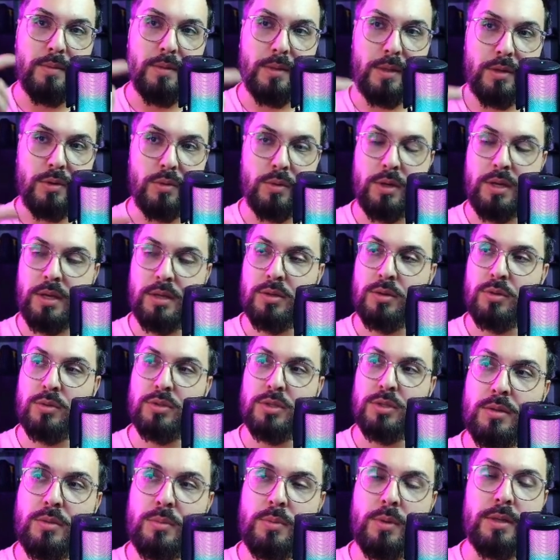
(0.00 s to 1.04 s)
You can use
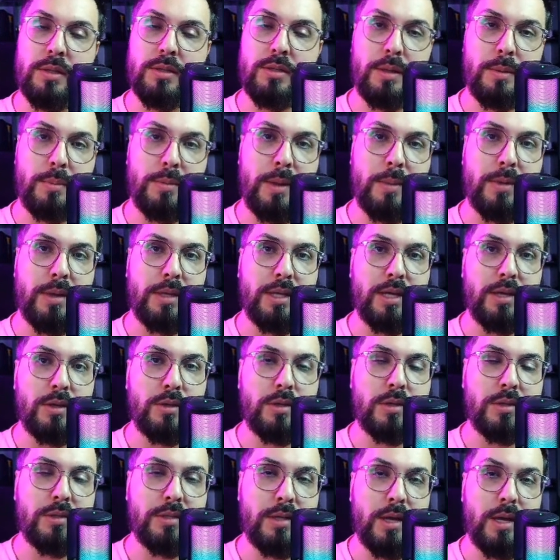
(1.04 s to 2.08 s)
with some
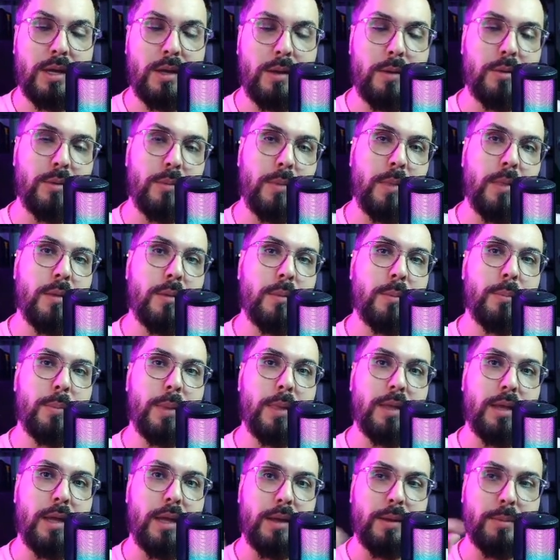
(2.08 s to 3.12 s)
limitations there, but
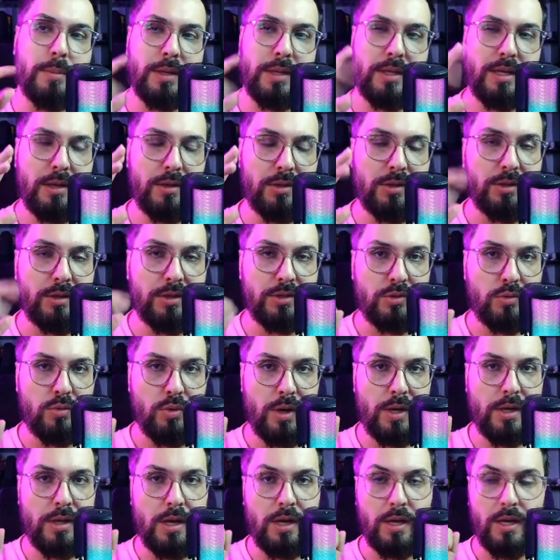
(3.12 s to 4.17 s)
the limitation is
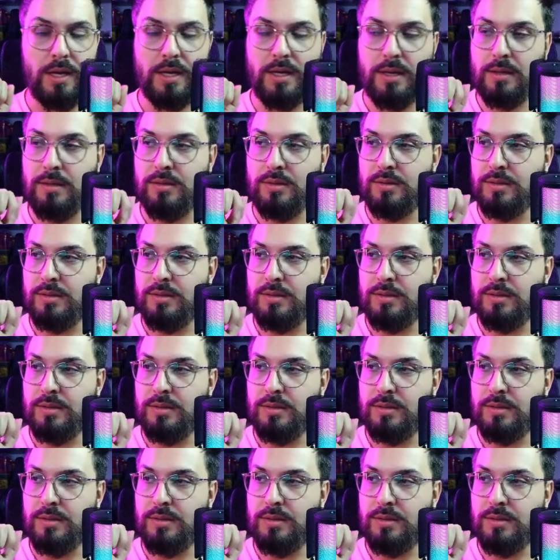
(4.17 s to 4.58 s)
quite high.